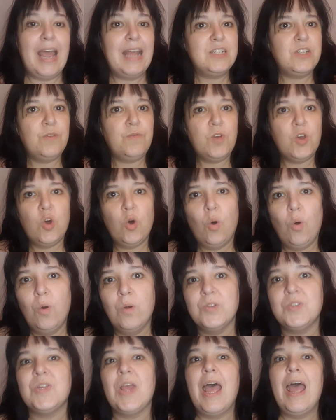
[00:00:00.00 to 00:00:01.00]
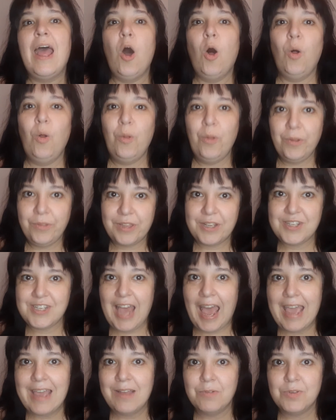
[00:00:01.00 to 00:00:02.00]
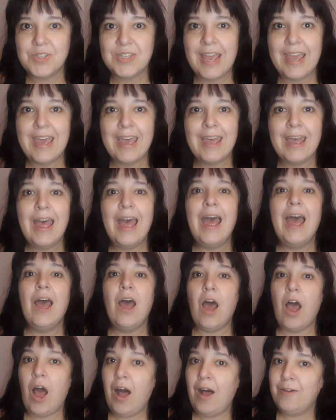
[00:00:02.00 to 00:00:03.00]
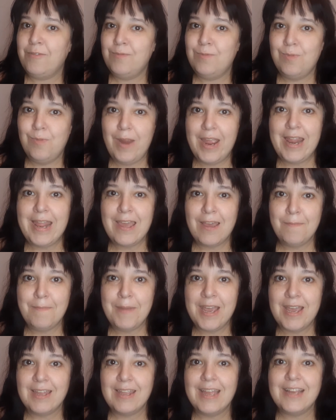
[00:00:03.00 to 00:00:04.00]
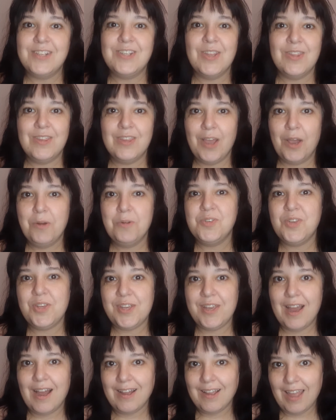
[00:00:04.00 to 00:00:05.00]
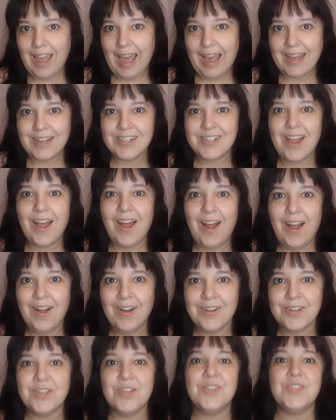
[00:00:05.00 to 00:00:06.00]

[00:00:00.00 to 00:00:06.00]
And of course, all the tales here are really appealing to those young at heart.